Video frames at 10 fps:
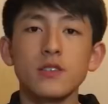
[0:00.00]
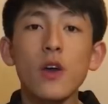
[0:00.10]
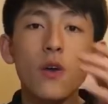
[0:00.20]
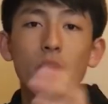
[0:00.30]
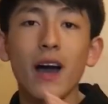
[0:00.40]

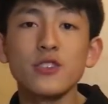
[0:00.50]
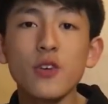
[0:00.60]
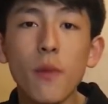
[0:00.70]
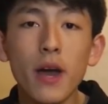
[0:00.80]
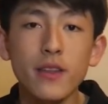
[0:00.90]
So, as
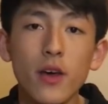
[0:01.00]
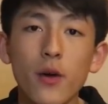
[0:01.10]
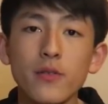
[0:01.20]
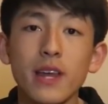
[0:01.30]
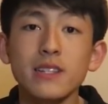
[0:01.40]
you might
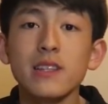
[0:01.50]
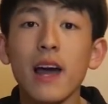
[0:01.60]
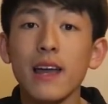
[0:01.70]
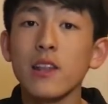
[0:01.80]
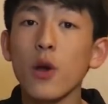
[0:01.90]
know, there's
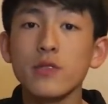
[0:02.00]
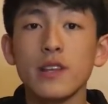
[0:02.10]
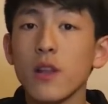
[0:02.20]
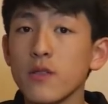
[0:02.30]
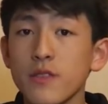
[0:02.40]
like loads
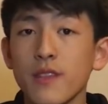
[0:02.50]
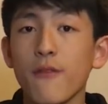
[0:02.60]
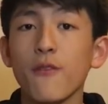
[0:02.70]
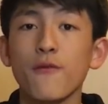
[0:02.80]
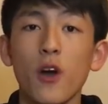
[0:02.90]
and loads of
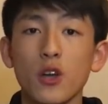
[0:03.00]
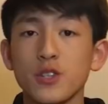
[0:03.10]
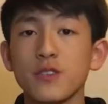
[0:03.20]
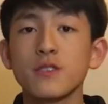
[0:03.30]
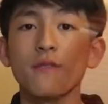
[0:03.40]
different
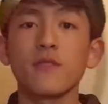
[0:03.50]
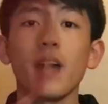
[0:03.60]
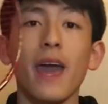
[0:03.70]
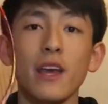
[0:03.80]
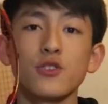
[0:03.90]
versions of
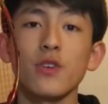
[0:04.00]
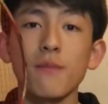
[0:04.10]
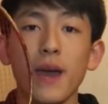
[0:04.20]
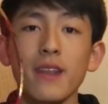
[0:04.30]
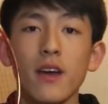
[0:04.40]
the
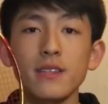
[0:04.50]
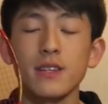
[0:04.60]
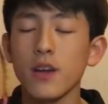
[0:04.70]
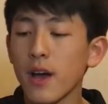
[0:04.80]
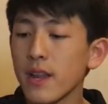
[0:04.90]
Airstream
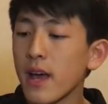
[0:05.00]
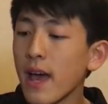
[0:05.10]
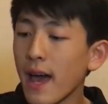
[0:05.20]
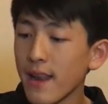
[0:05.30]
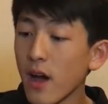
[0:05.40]
N99,
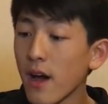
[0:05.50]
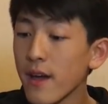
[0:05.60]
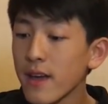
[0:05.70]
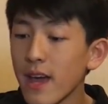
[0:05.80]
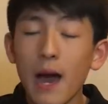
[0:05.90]
and
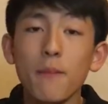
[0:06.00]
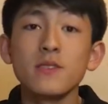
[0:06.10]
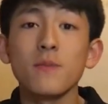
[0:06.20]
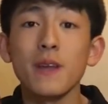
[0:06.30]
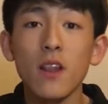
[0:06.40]
I
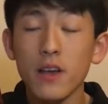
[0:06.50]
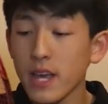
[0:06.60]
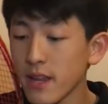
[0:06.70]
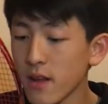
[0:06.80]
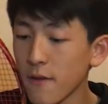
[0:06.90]
happen to be
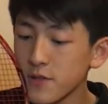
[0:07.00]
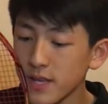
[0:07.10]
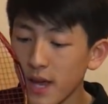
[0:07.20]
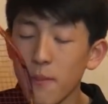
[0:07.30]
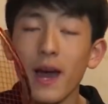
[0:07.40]
lucky enough to
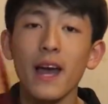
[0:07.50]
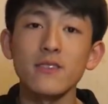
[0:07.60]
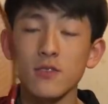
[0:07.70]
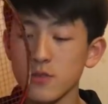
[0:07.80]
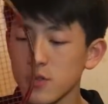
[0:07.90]
get my
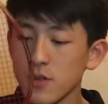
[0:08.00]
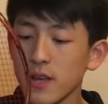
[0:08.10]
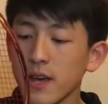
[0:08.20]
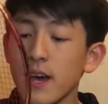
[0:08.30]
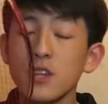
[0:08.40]
hands onto
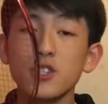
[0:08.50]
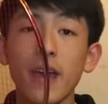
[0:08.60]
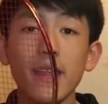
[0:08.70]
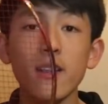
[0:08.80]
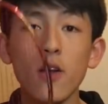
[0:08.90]
the
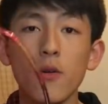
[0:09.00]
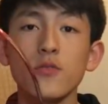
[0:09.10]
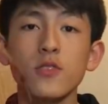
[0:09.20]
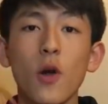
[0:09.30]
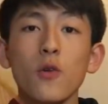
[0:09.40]

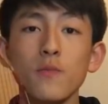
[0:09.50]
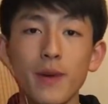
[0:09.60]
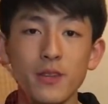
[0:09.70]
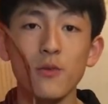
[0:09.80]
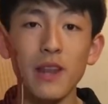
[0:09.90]
Chen Gold
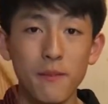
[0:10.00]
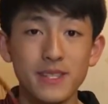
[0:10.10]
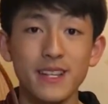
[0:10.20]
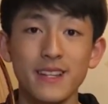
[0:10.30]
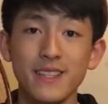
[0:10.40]
Medal
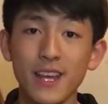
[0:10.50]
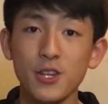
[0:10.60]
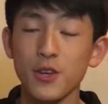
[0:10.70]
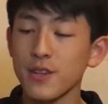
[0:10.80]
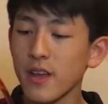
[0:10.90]
Limited
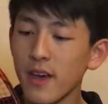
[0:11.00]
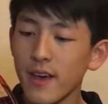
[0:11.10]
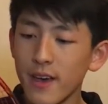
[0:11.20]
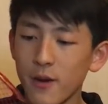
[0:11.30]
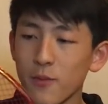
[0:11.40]
Edition,
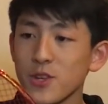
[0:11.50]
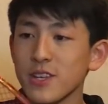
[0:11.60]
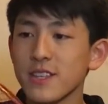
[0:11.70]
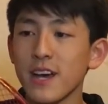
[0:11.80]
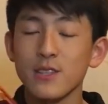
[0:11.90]
which
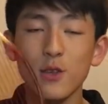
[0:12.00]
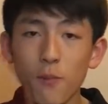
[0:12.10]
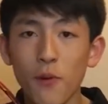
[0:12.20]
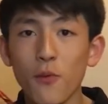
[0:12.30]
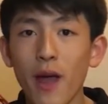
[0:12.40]
is like
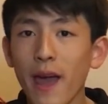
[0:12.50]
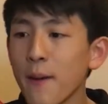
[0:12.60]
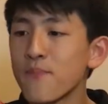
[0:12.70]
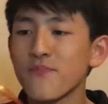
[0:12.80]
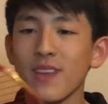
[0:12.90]
super
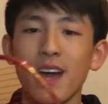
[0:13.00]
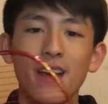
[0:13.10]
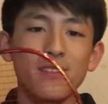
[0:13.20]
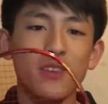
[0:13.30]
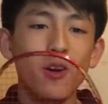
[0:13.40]
rare,
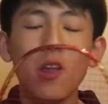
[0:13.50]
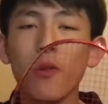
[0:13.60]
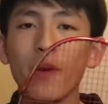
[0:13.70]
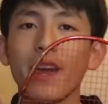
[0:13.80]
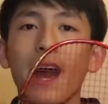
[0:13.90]
and the
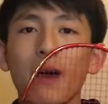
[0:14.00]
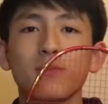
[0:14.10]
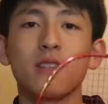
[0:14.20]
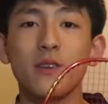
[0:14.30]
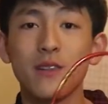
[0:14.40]
colorway
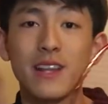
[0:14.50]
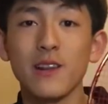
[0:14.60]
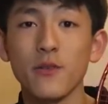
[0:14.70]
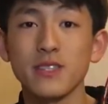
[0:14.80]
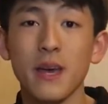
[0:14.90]
absolutely
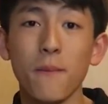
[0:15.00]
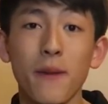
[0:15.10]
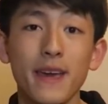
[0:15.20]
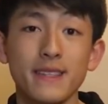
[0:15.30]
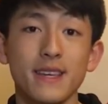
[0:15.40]
looks
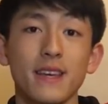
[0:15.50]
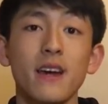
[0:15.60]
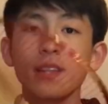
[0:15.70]
amazing.